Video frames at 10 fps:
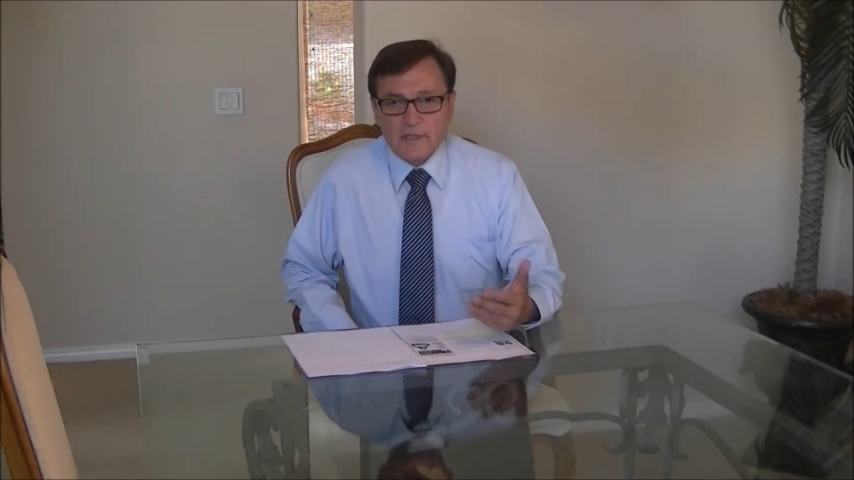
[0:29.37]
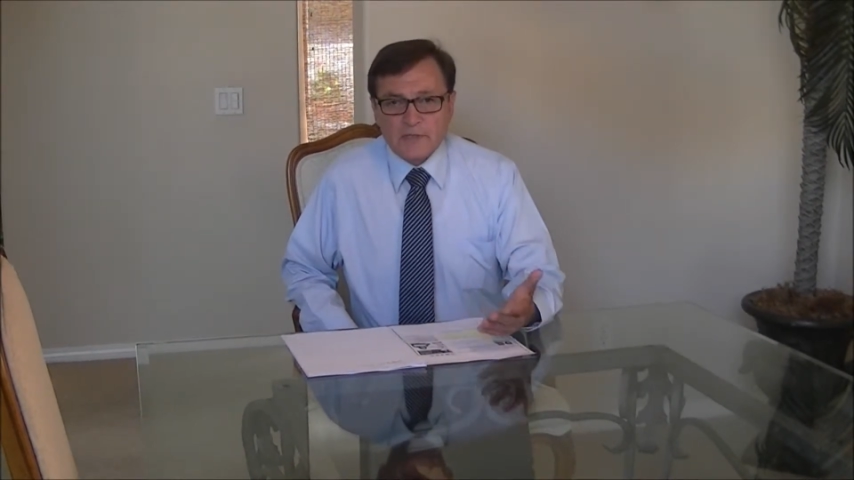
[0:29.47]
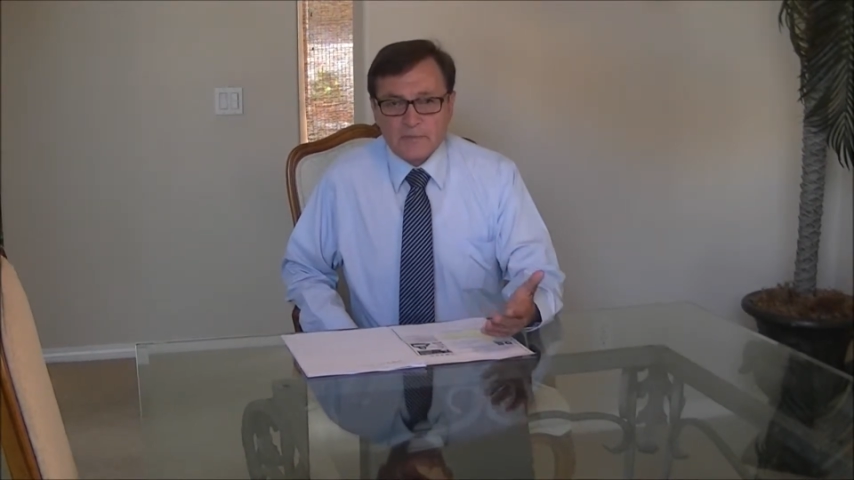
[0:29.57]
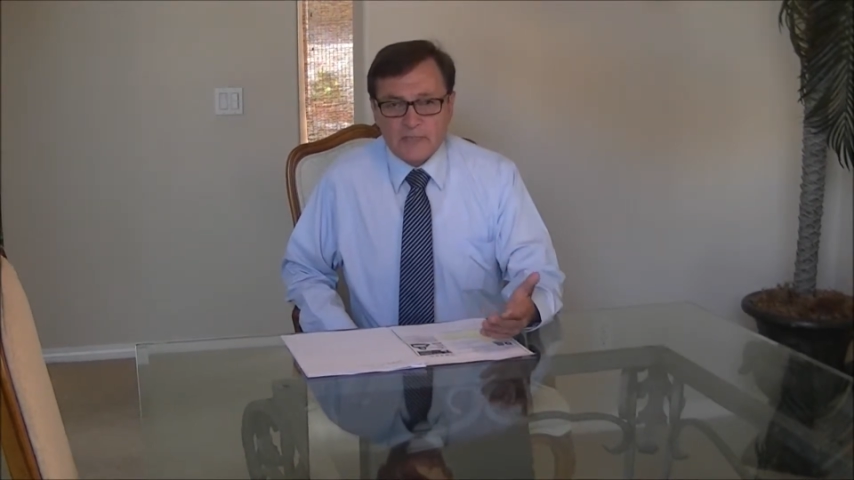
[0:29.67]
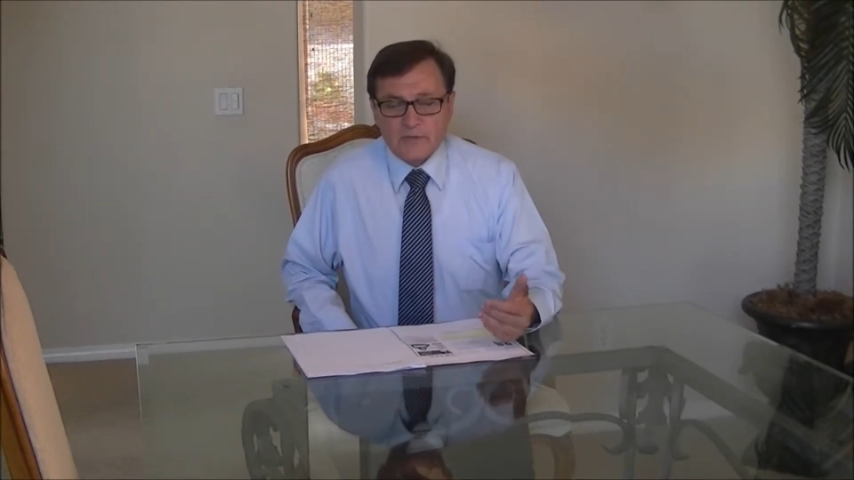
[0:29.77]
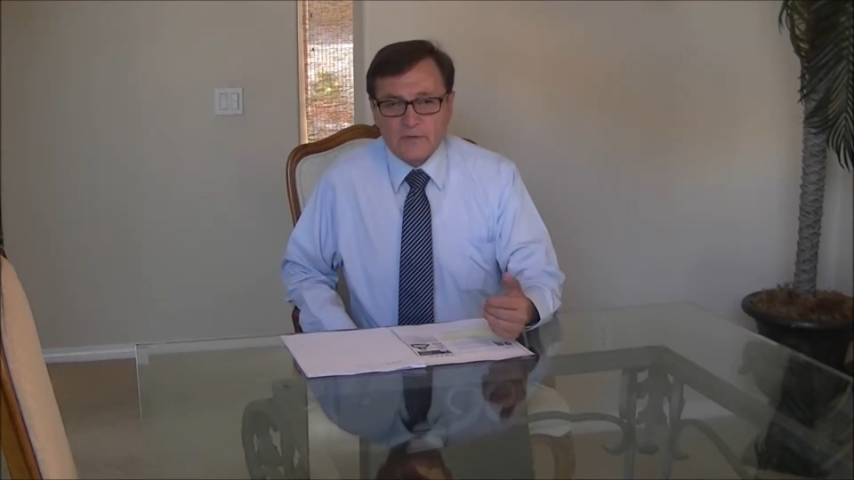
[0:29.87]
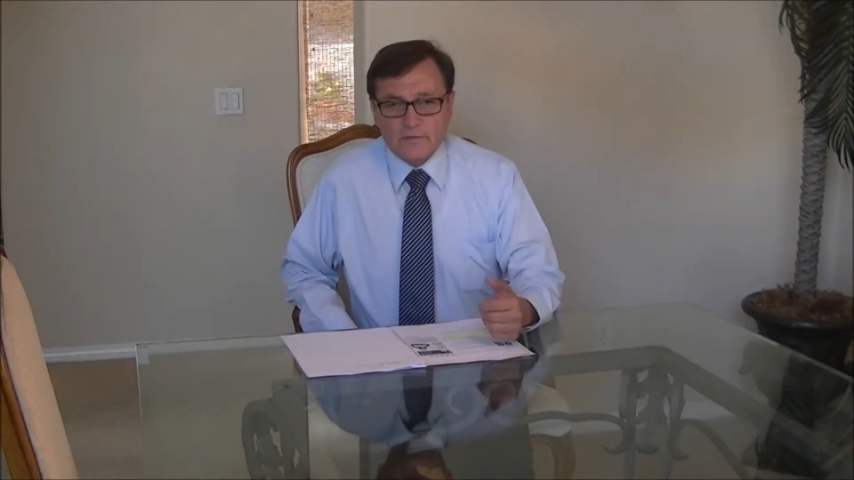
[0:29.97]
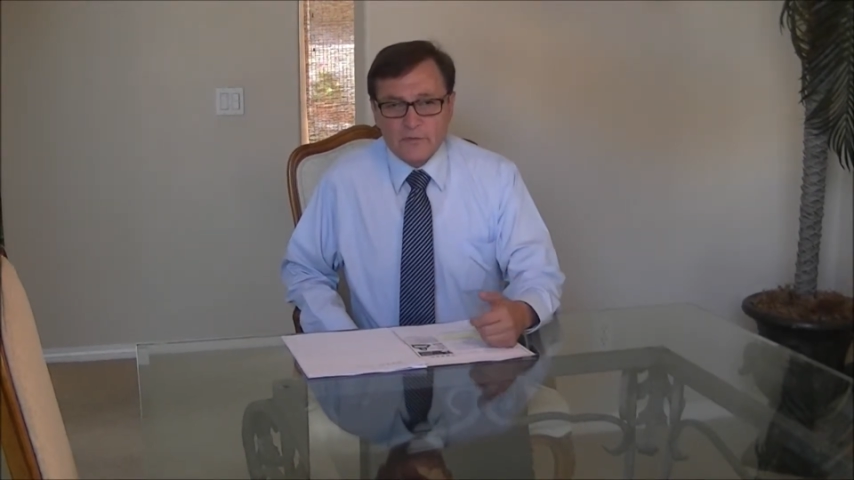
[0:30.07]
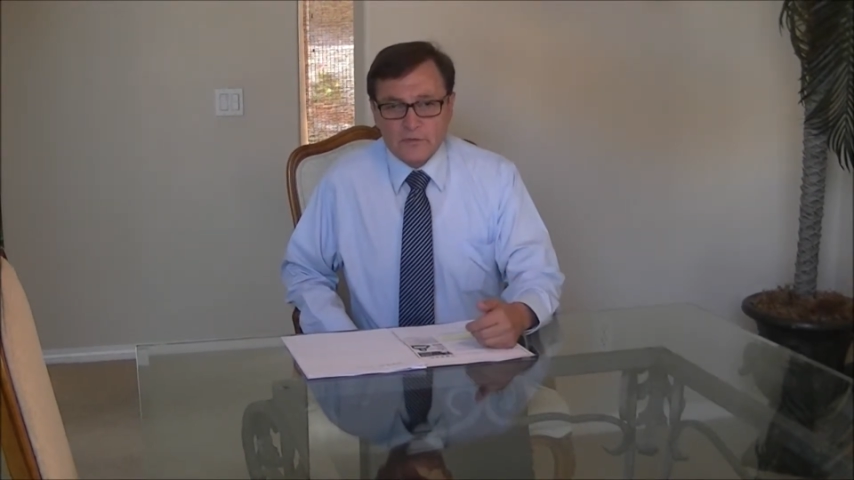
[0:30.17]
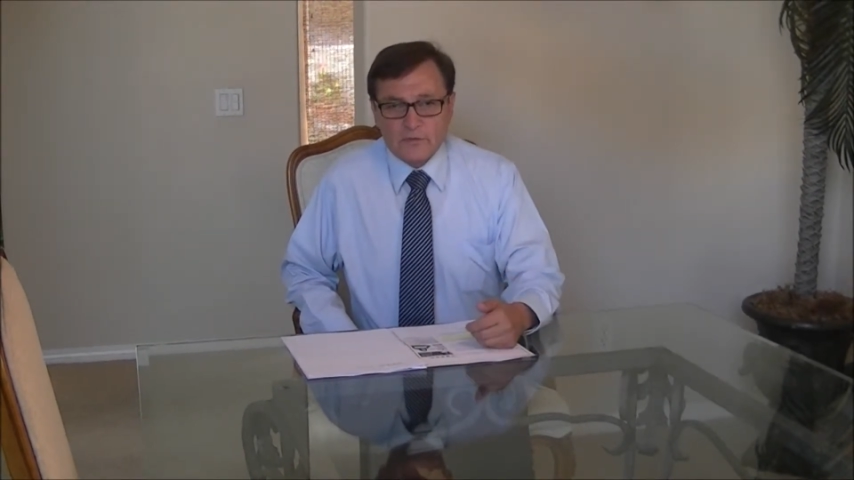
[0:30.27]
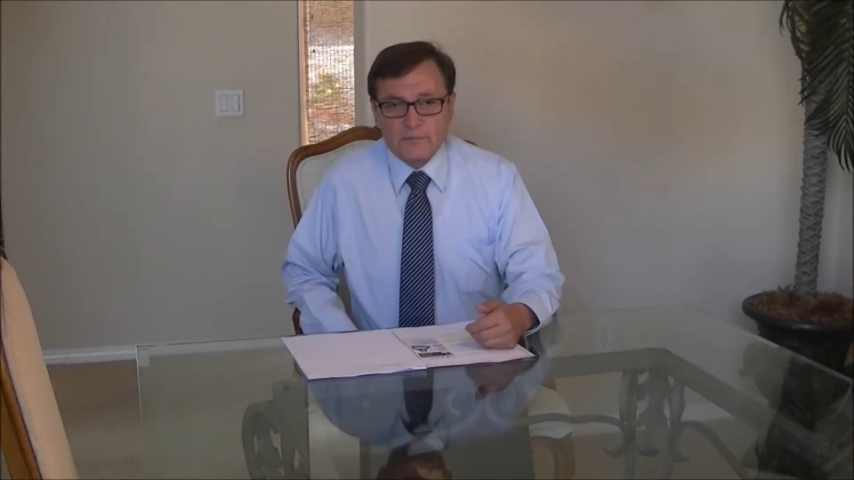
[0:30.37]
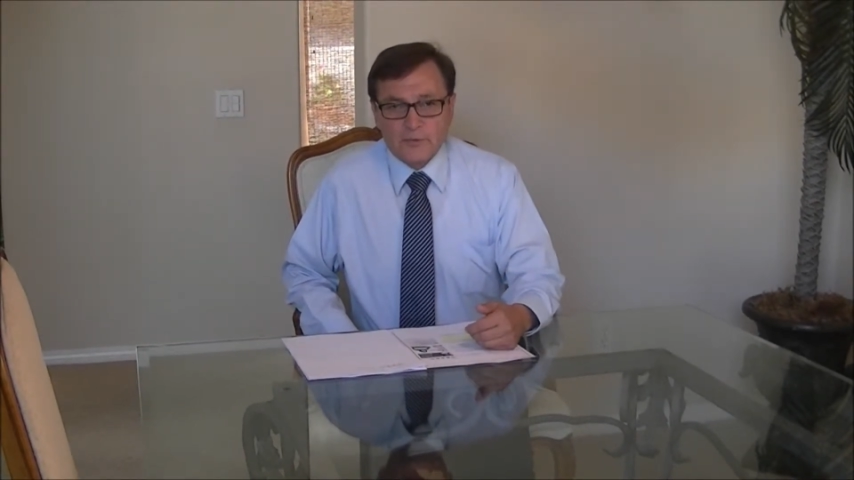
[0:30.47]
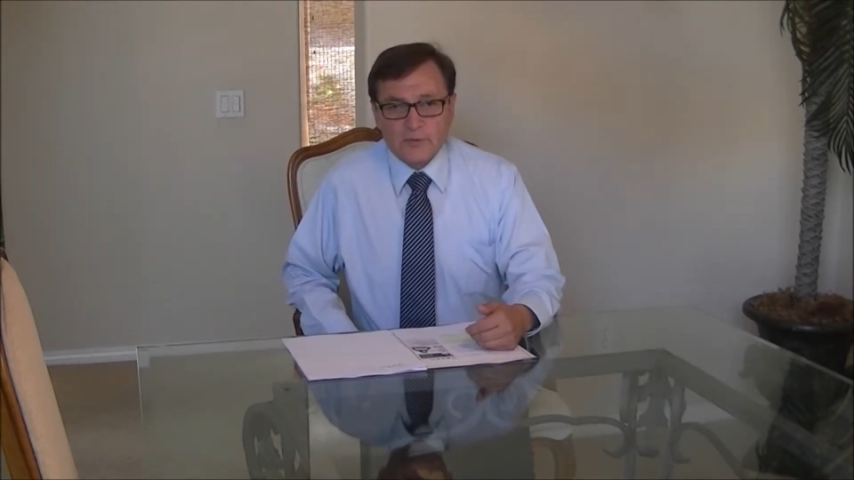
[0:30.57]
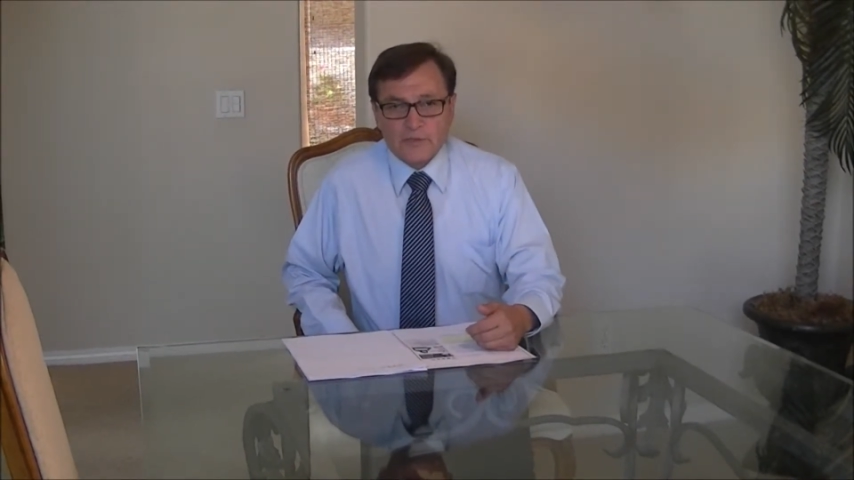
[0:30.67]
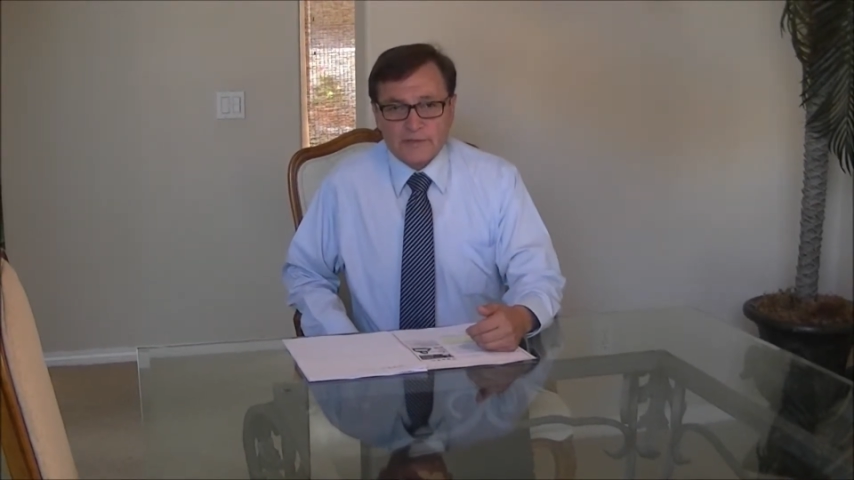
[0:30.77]
is the best one for you to
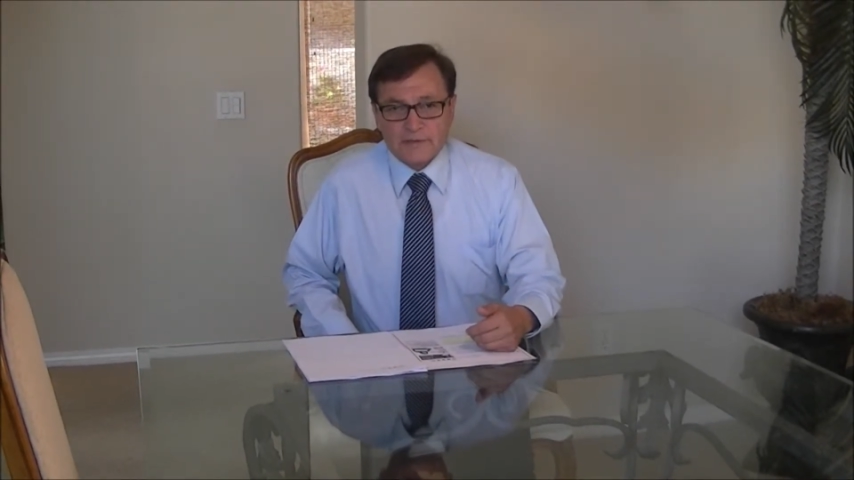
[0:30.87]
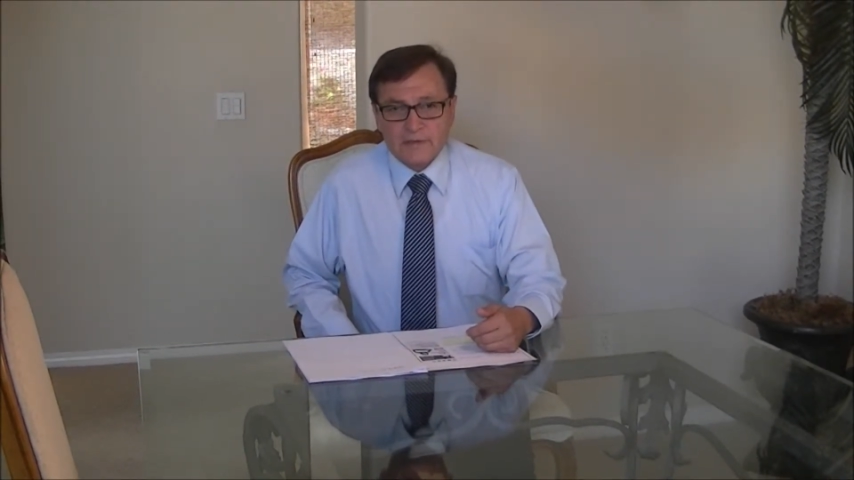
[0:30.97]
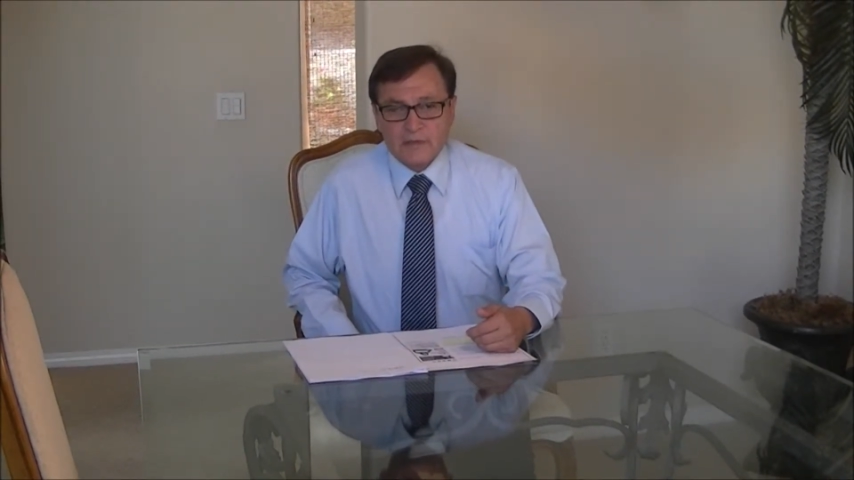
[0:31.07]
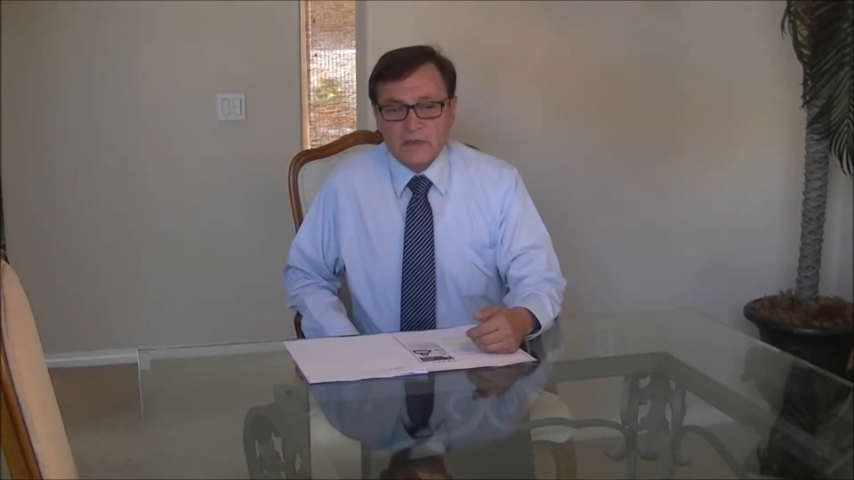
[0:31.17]
purchase?